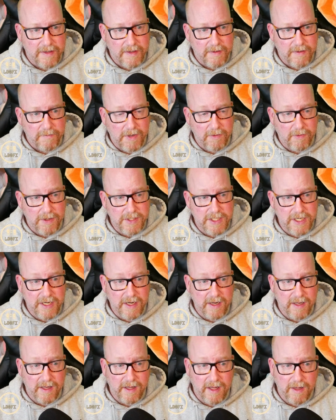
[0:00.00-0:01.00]
But we
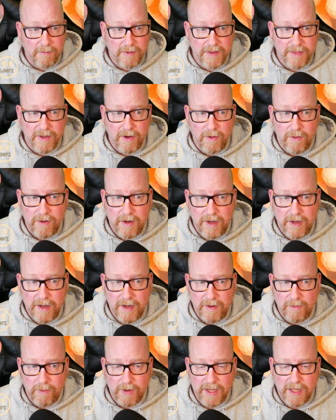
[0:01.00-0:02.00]
cheated a little bit,
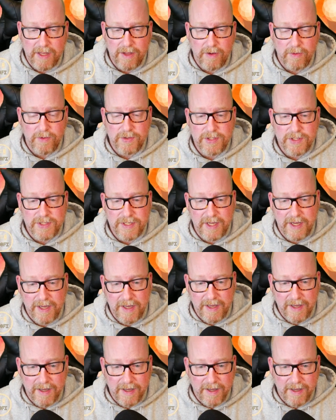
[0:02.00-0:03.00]
though. We used
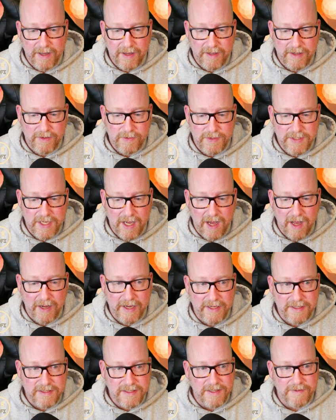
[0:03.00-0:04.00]

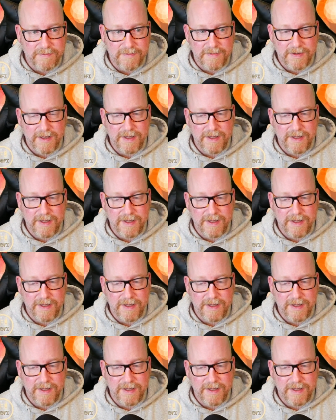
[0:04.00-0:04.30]
Yagis,